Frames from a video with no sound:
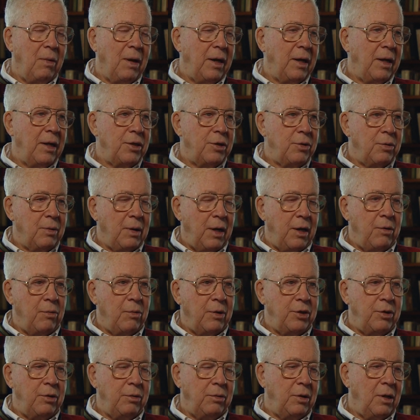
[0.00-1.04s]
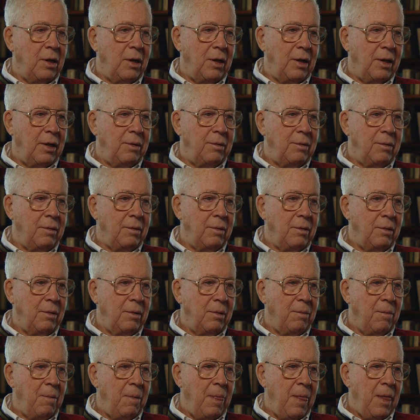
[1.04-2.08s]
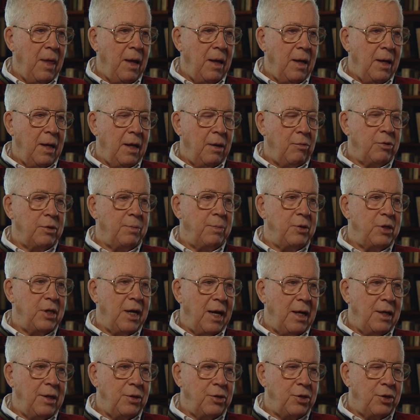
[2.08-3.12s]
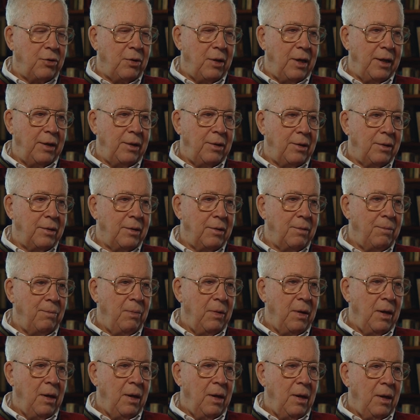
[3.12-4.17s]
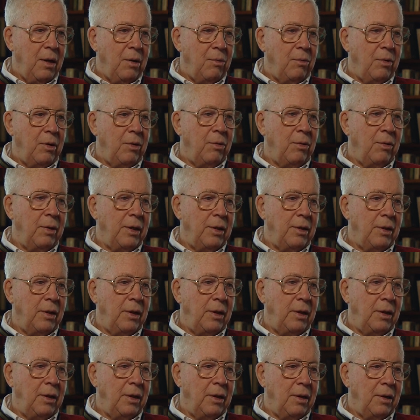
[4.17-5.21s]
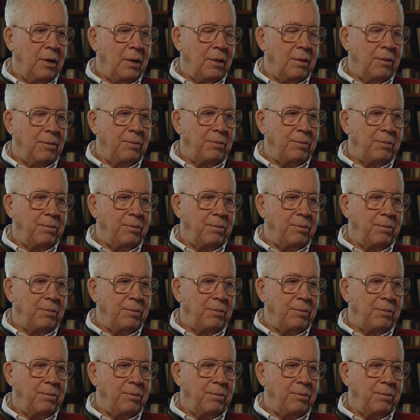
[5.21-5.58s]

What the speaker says: I don't know what you'd call it. It was battalion strength. We were in the,